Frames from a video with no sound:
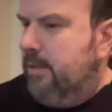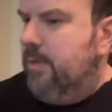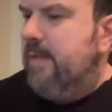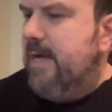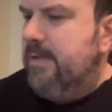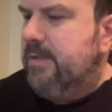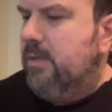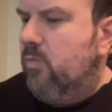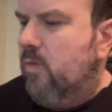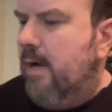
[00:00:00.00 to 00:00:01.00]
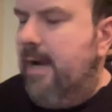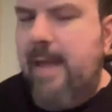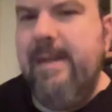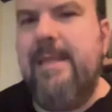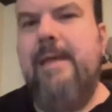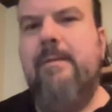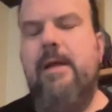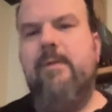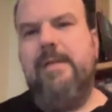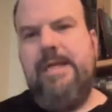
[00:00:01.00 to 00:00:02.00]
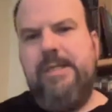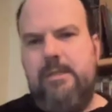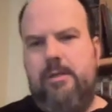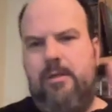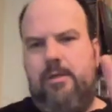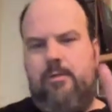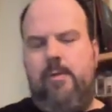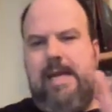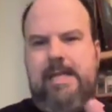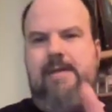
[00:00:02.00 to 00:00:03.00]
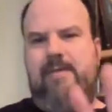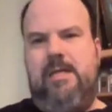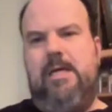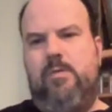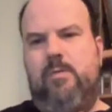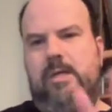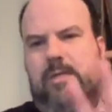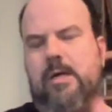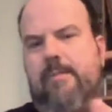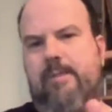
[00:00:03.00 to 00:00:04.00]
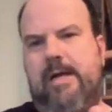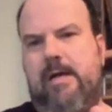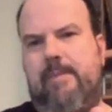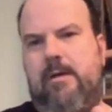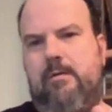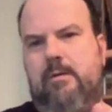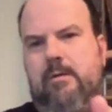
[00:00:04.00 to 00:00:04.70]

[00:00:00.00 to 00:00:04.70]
2001. I mean, they released 3 DVDs when they started bringing them out